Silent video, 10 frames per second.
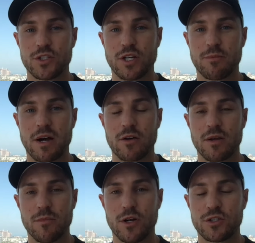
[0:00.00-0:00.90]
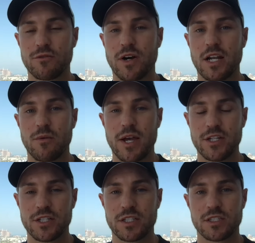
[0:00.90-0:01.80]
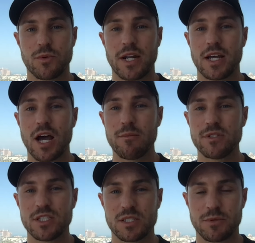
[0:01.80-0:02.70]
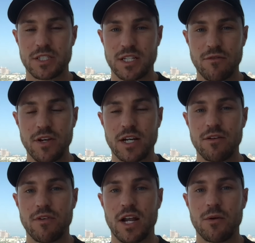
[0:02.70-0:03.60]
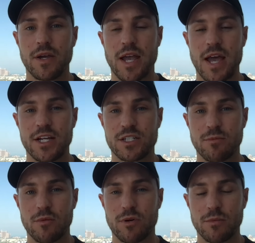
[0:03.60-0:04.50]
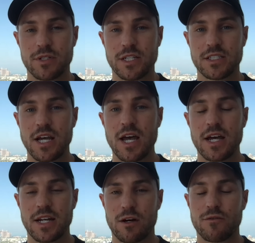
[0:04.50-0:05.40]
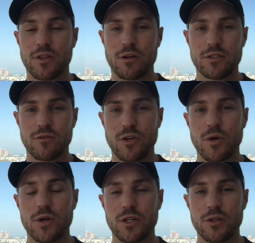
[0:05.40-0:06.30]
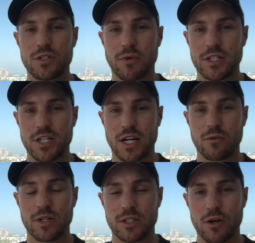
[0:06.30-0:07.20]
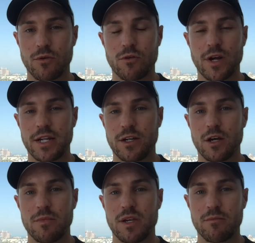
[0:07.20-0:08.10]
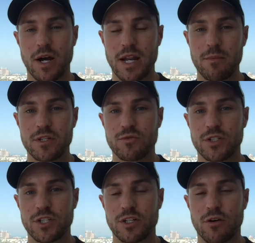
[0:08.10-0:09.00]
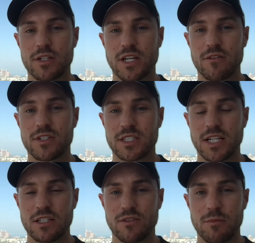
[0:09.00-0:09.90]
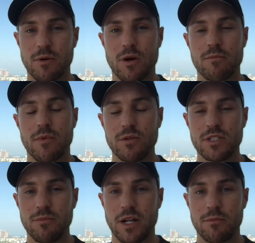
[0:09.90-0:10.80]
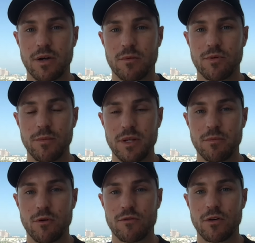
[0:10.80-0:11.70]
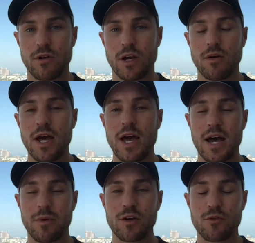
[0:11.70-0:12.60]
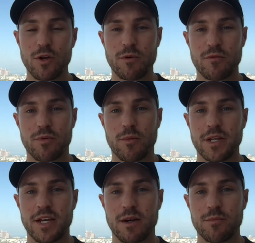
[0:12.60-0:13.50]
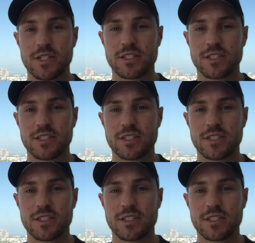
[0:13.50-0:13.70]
to you about commercial valuations when it comes to specifically valuing HMO properties. Now for those of you who are new to my channel and don't already know me, my name is Richard Norris. I've successfully built a multi-million pound property portfolio and my group of property companies